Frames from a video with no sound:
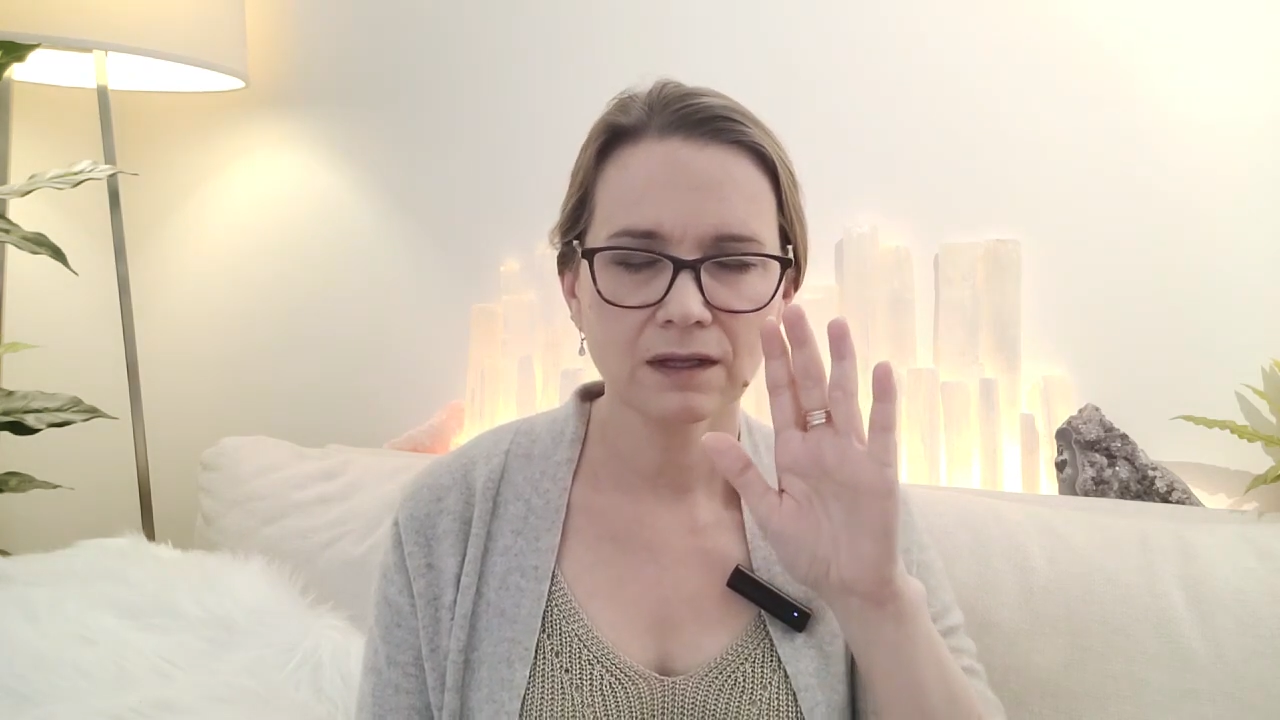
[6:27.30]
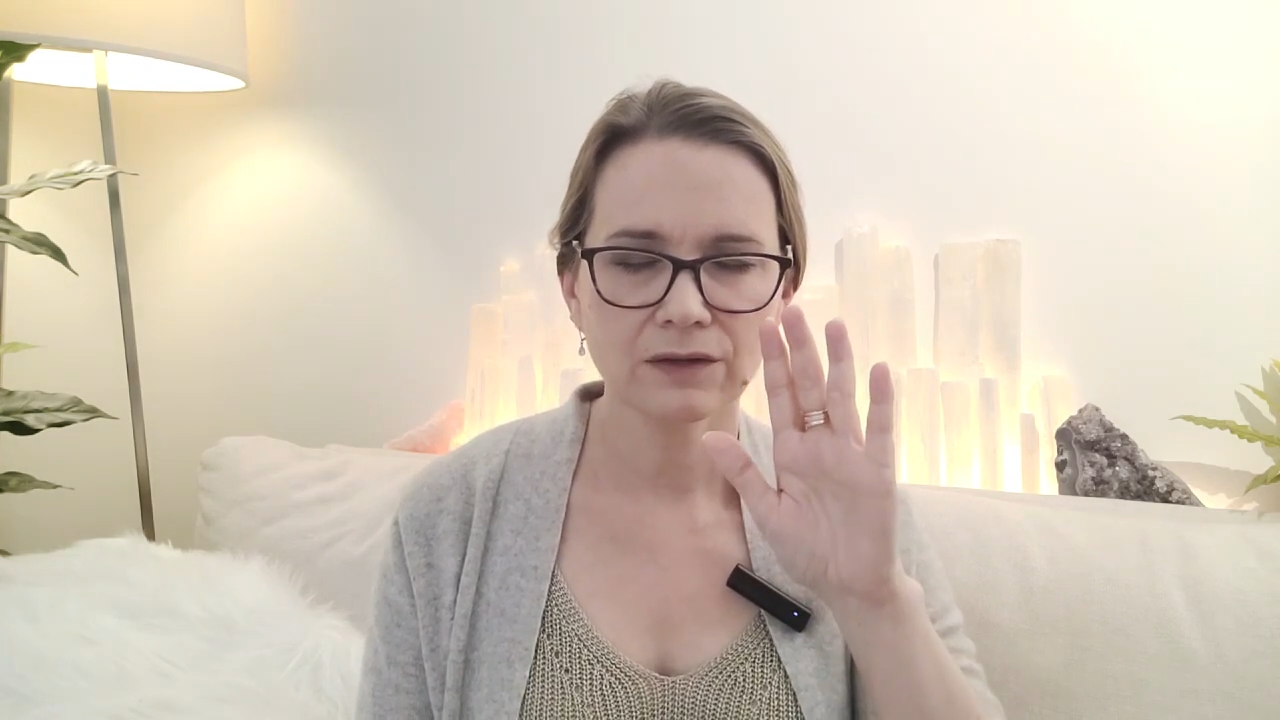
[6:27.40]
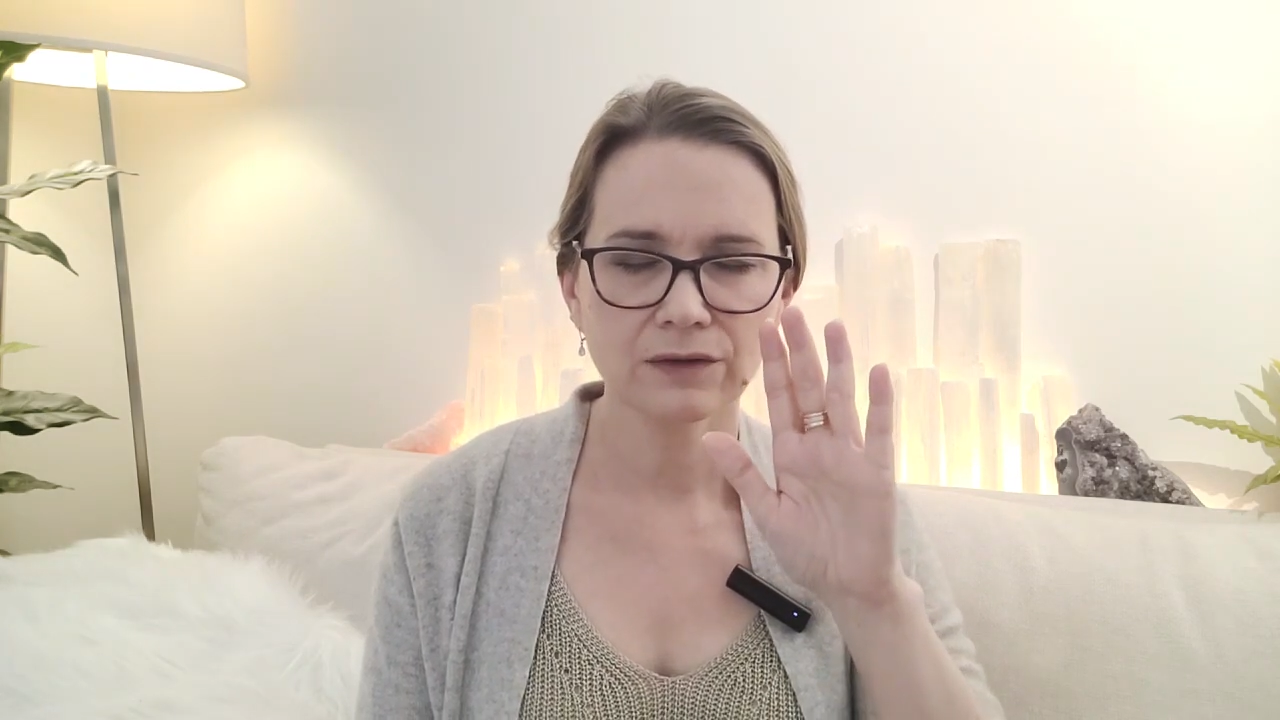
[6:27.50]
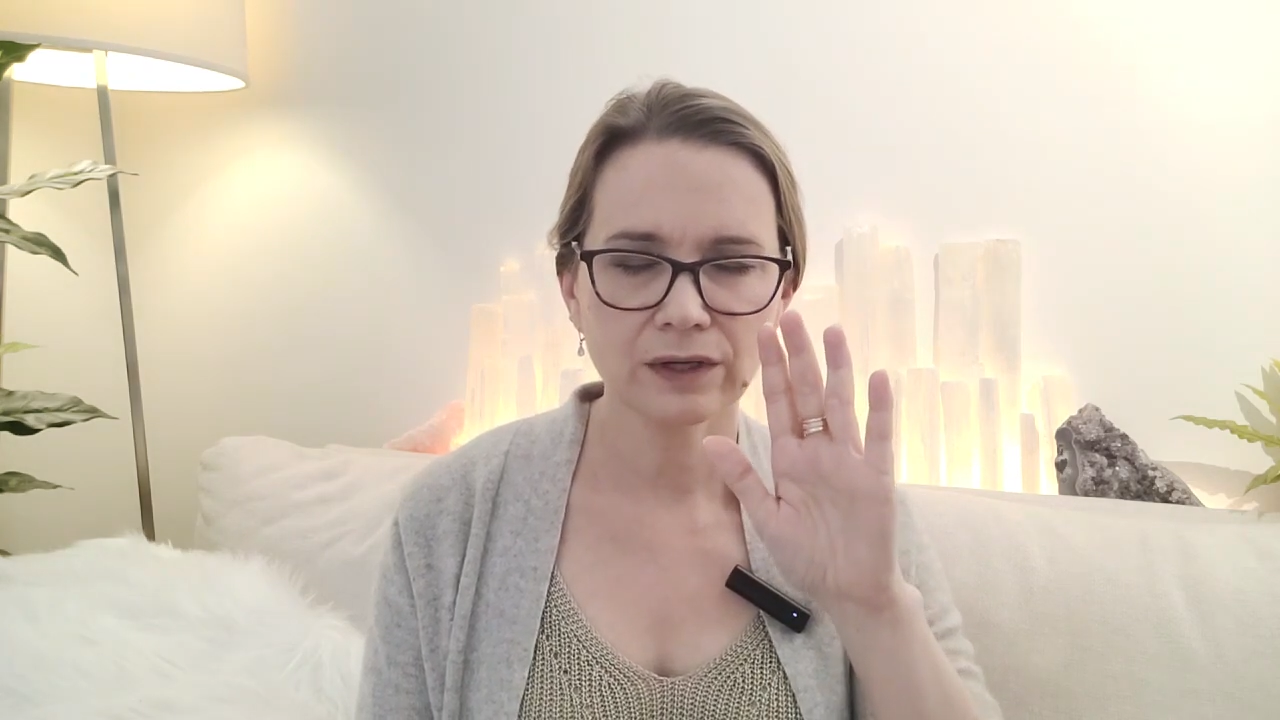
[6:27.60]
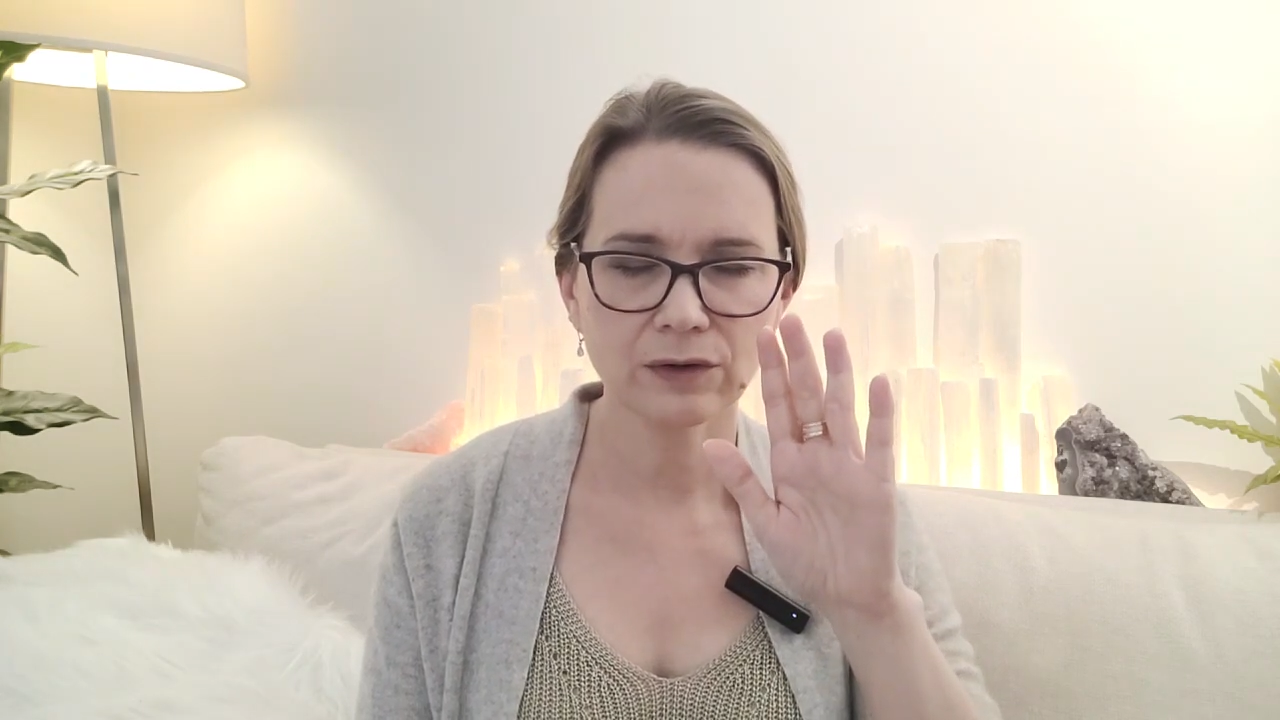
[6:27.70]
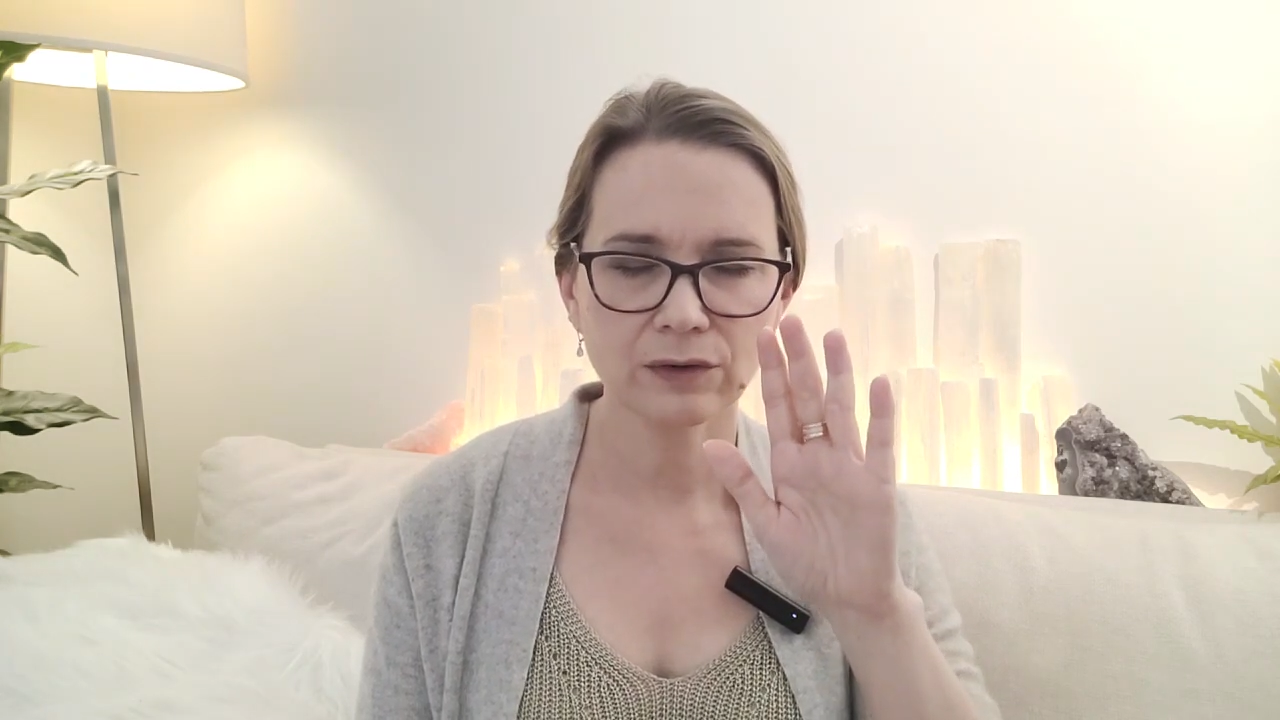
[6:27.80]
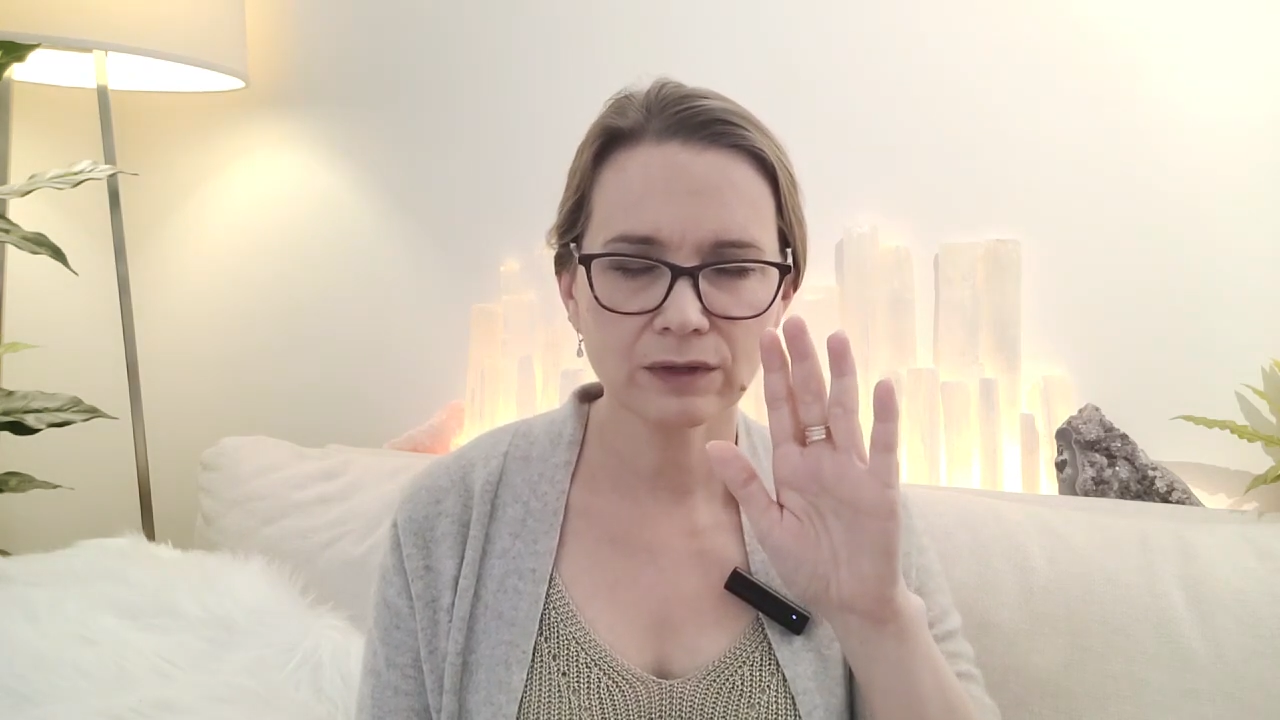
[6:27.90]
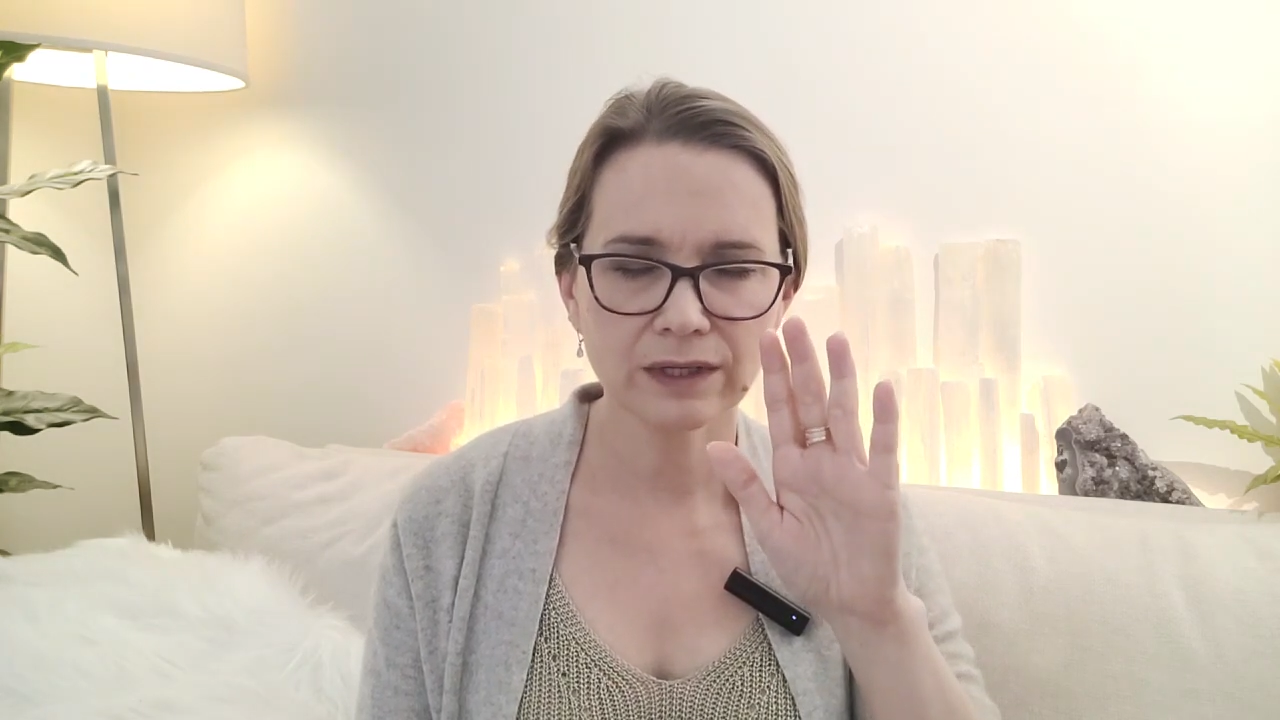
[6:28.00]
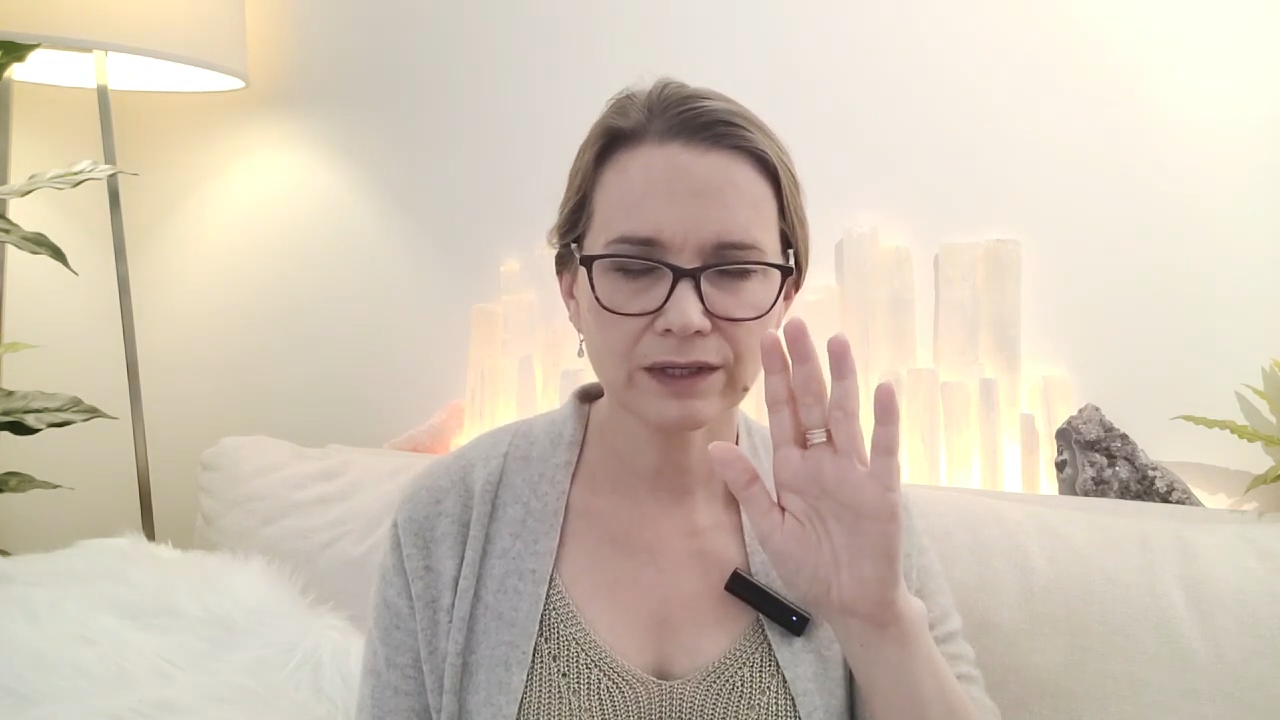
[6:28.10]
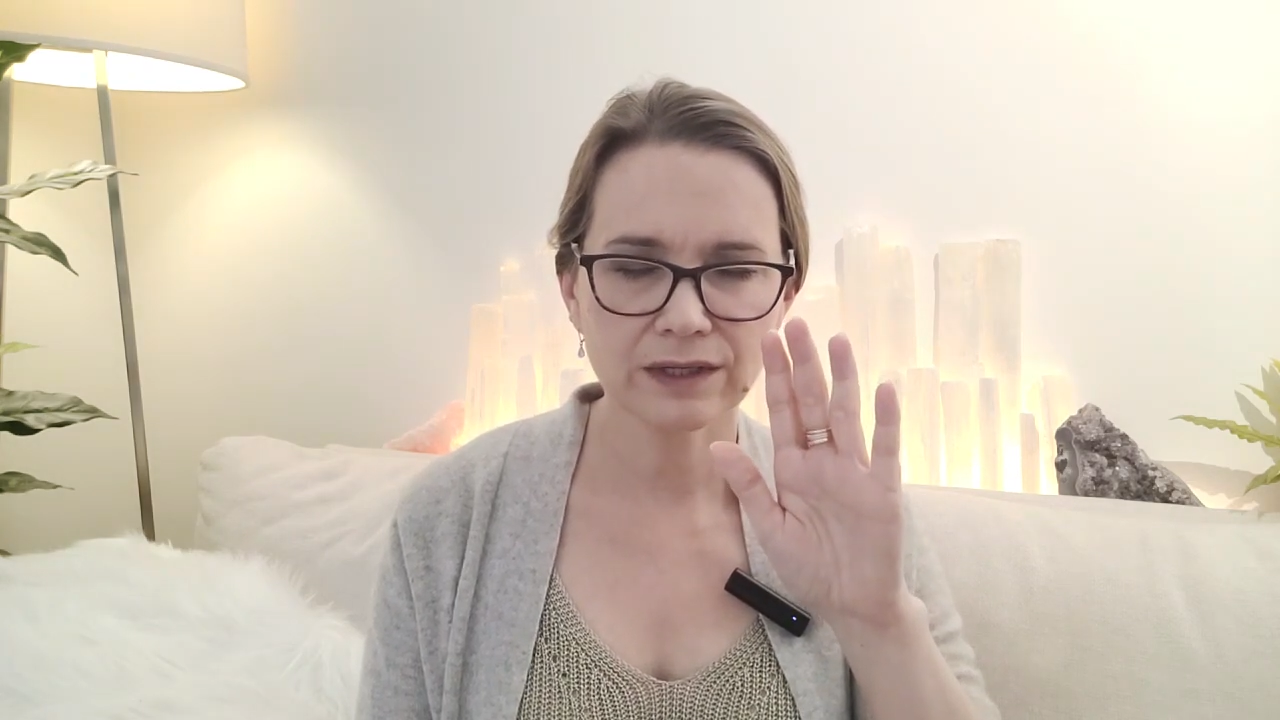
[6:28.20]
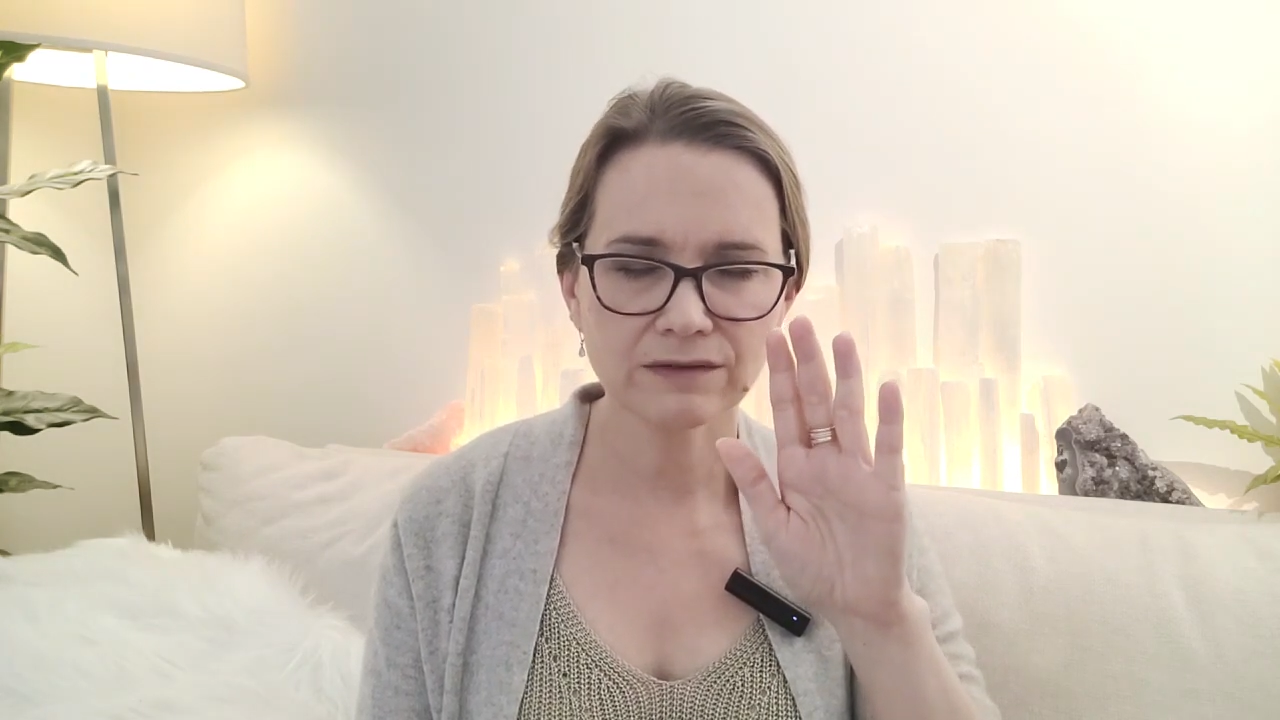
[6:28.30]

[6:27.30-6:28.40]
Throughout all areas